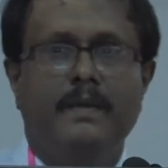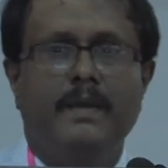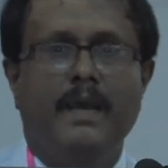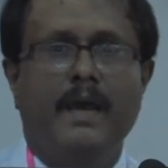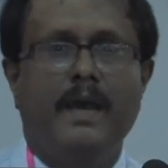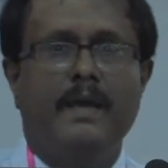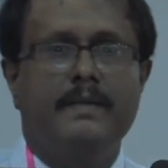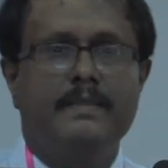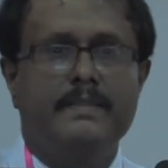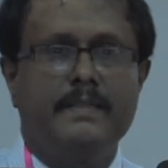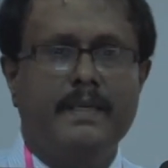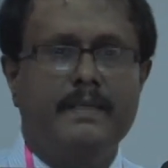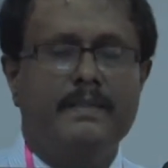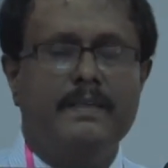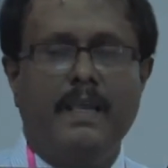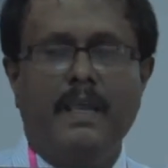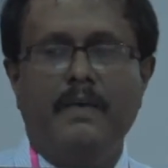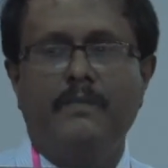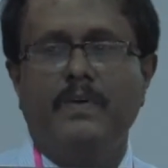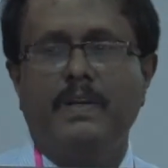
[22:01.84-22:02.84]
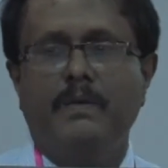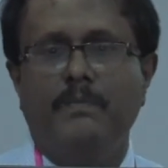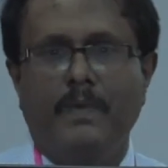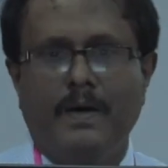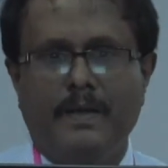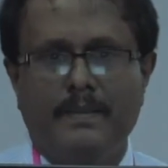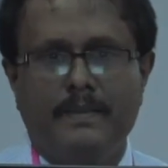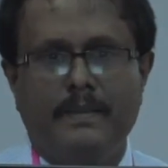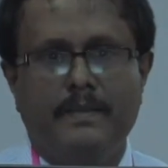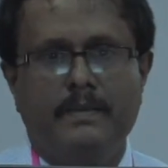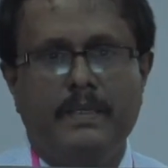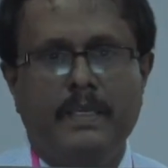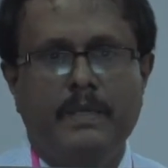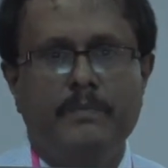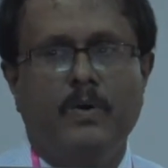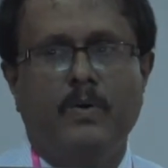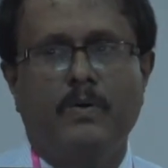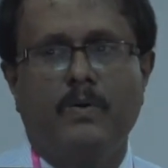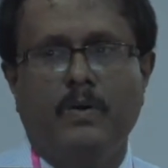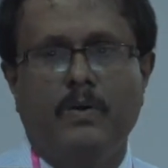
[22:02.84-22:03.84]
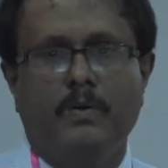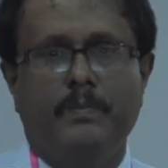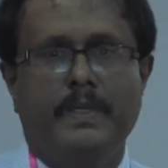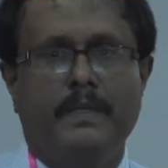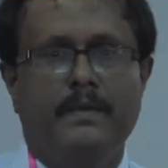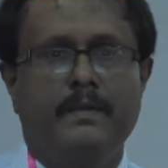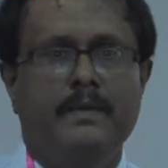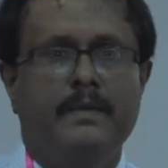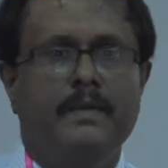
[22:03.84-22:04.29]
and check every month hemoglobin,